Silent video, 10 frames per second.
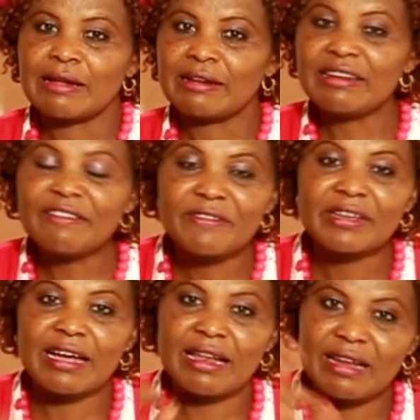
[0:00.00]

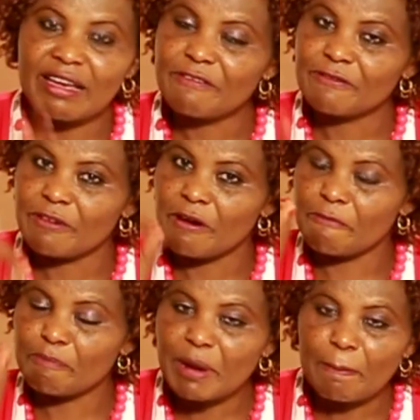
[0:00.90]
living a life
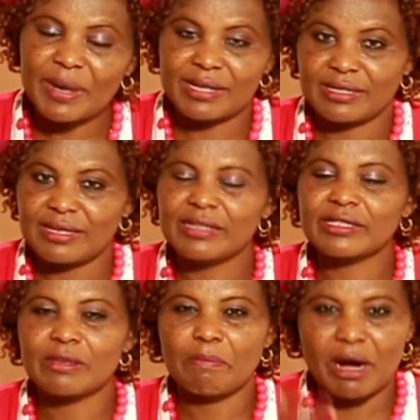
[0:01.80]
of purpose,
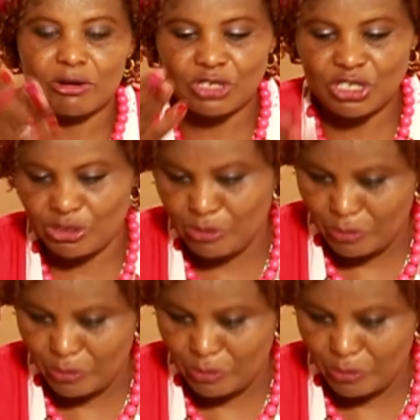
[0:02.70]
it's about you.